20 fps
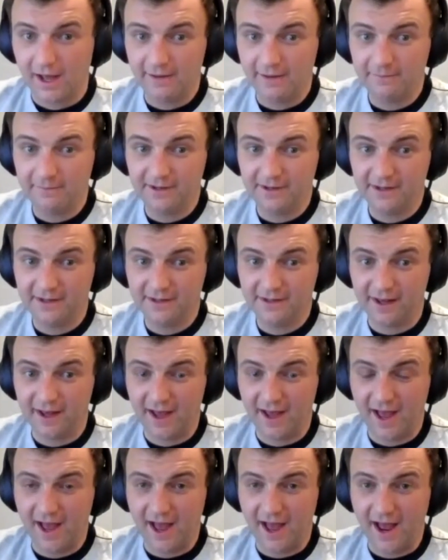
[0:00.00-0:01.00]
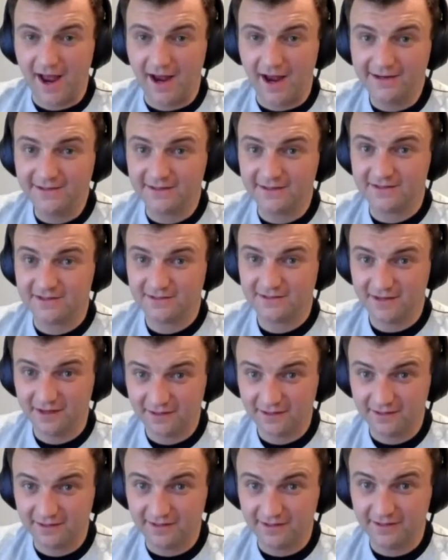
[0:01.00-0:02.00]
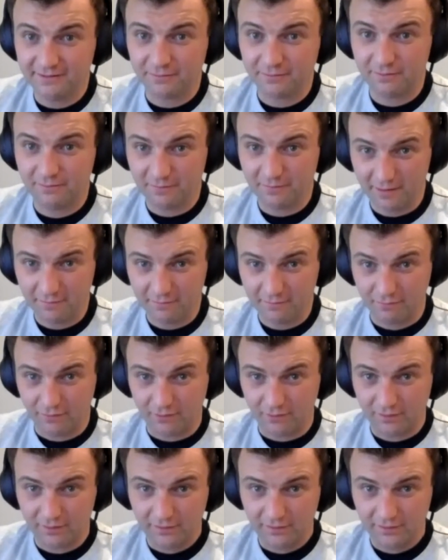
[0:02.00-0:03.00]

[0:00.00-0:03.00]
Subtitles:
mean, I distinctly remember